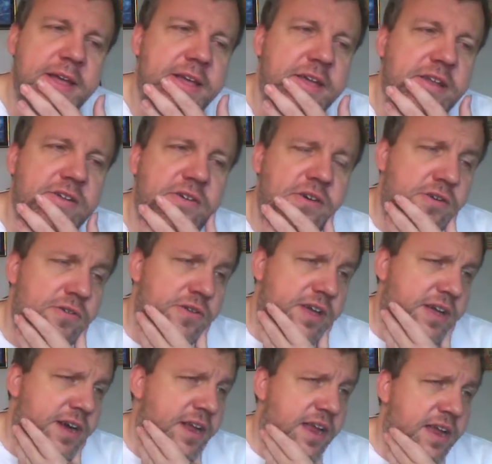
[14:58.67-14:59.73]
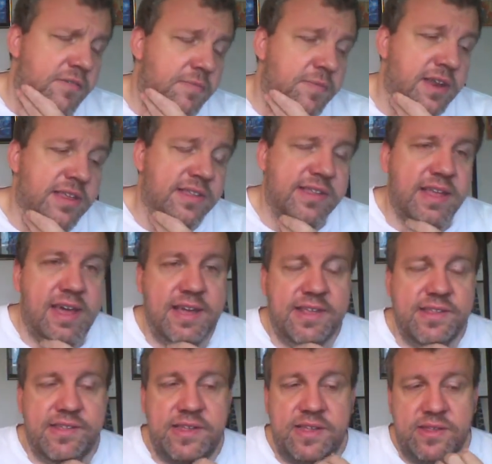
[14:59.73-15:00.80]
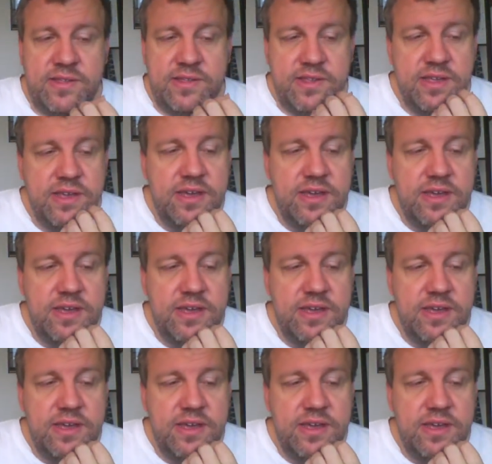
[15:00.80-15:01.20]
You know, it cut everybody's taxes.